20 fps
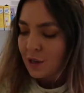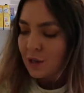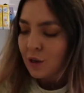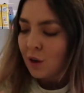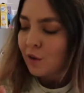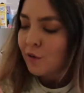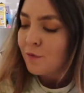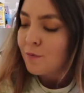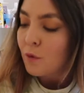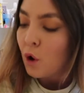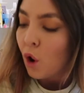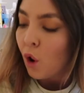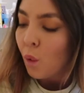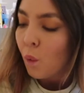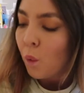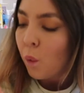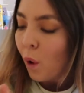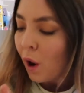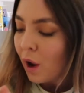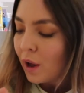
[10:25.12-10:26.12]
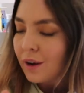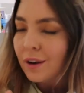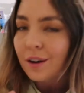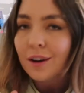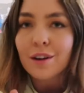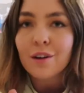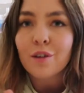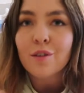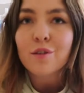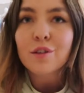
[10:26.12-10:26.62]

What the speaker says: So I've got one